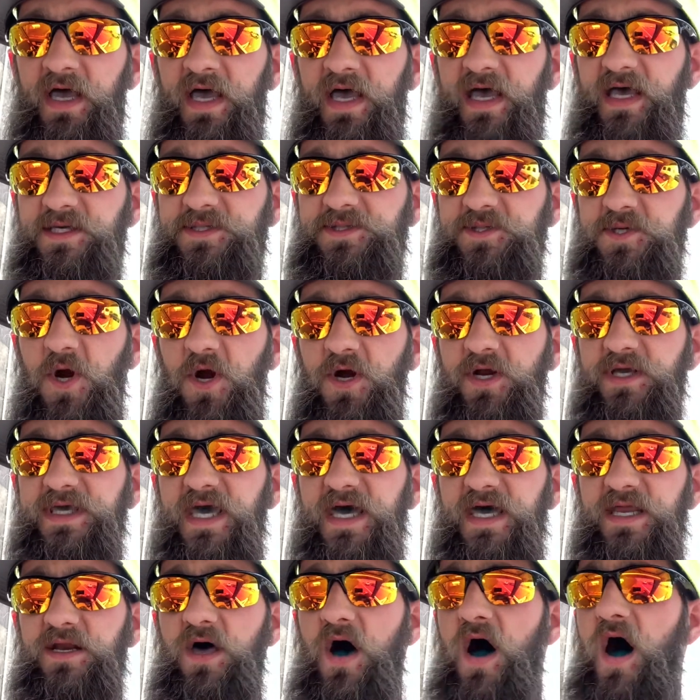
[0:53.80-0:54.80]
it started
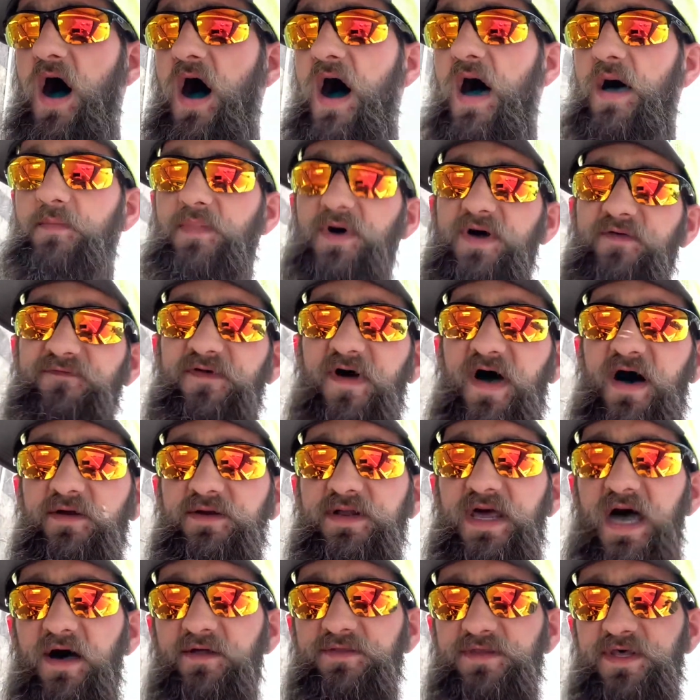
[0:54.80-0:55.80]
getting hot, but found
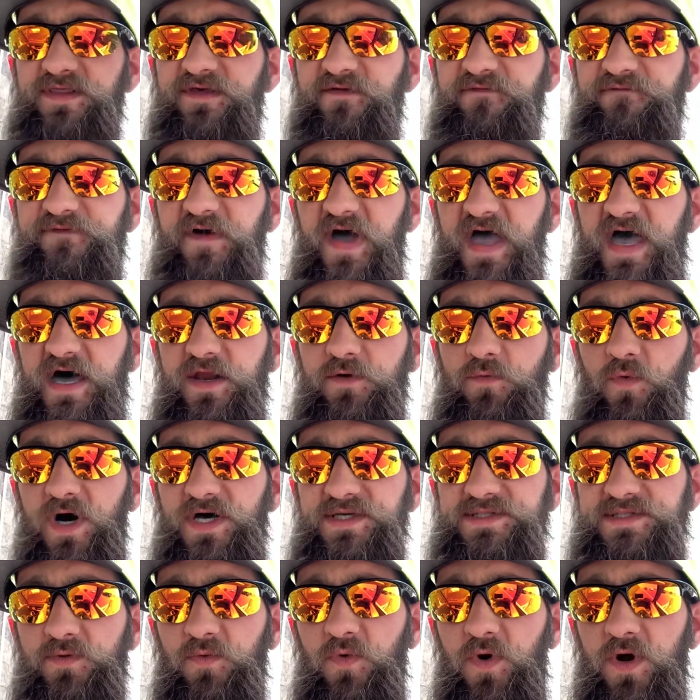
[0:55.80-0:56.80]
out that the fan
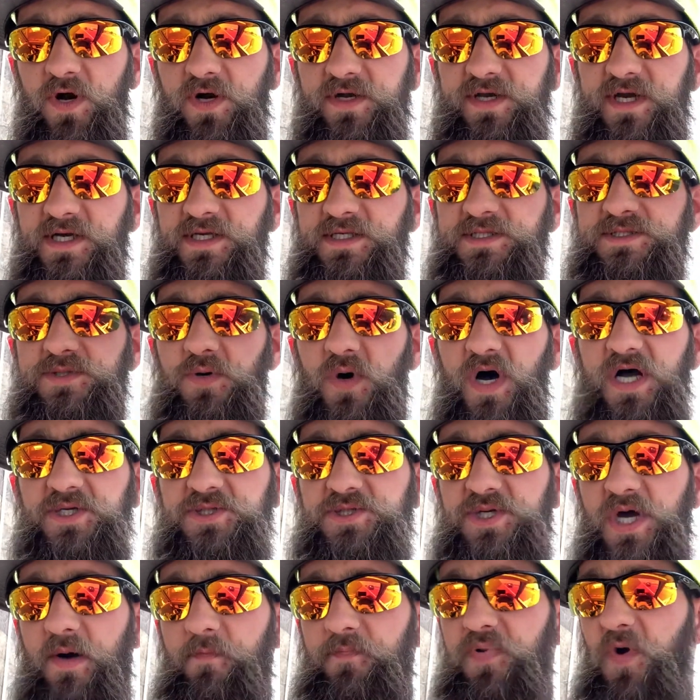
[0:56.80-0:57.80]
wasn't working, so I
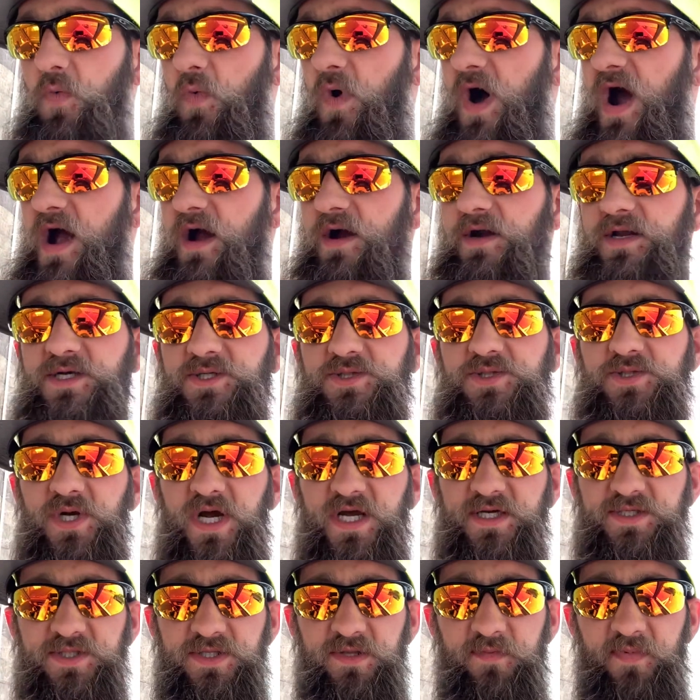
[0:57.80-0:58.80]
jumper wired it
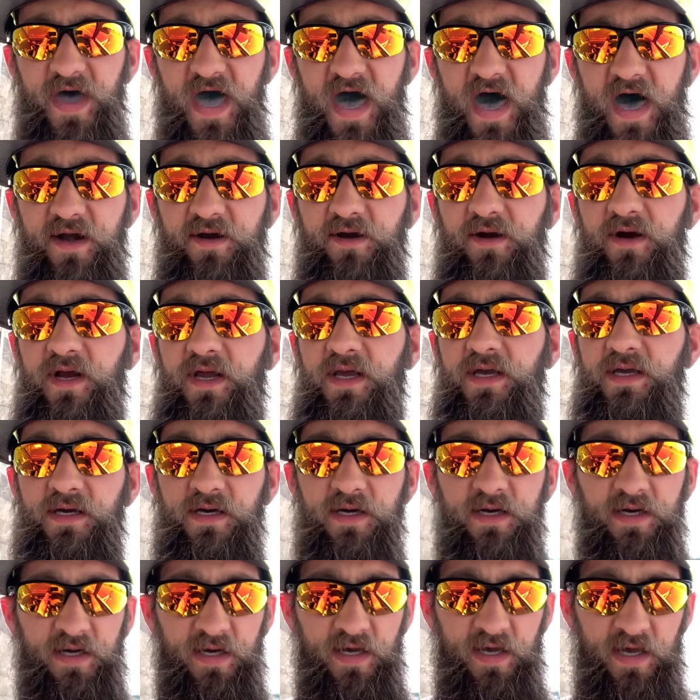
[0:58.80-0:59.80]
straight to the battery.
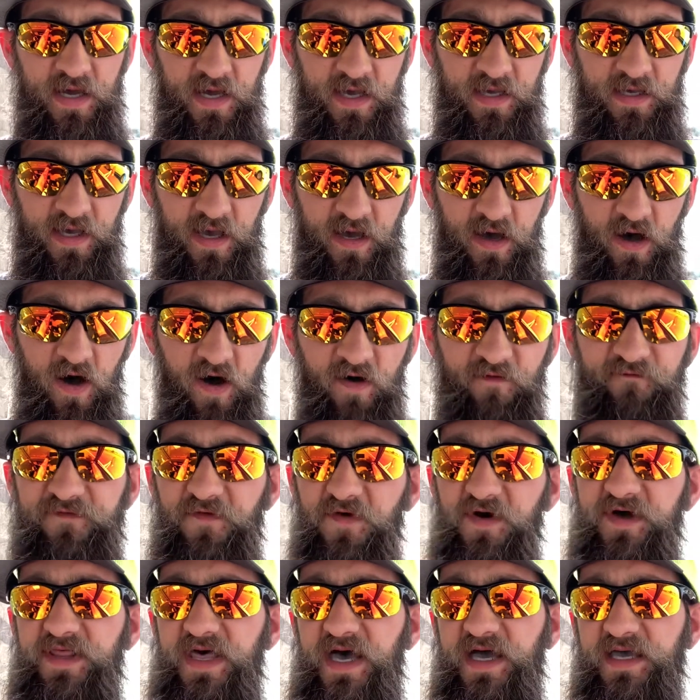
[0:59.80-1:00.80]

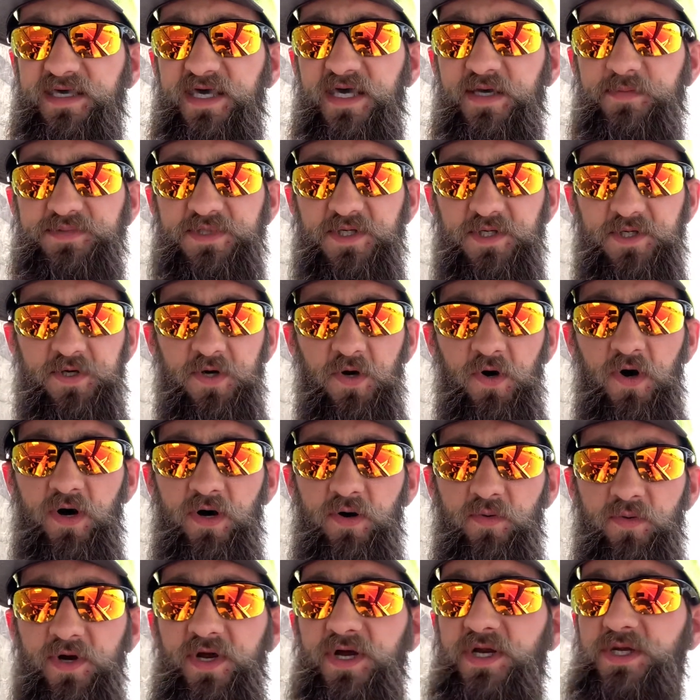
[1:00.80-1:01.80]
Hopefully that keeps her cool.
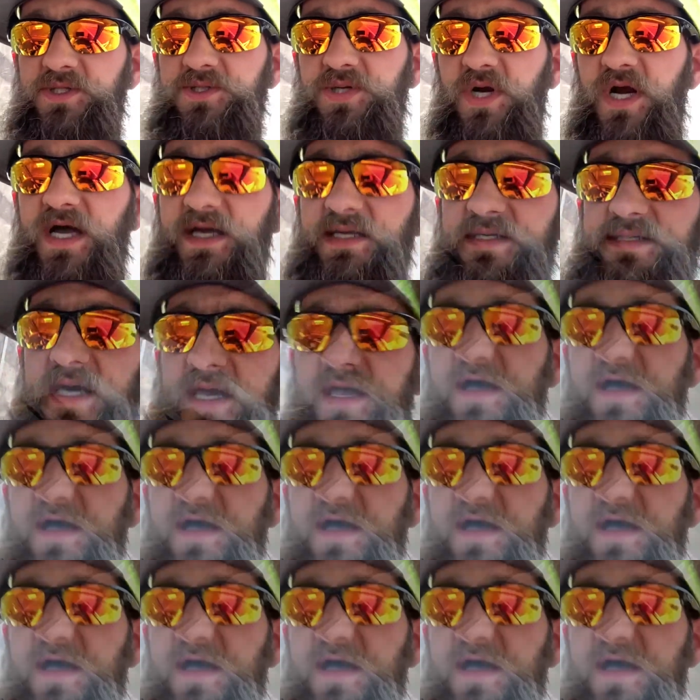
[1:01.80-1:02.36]
We're gonna try and take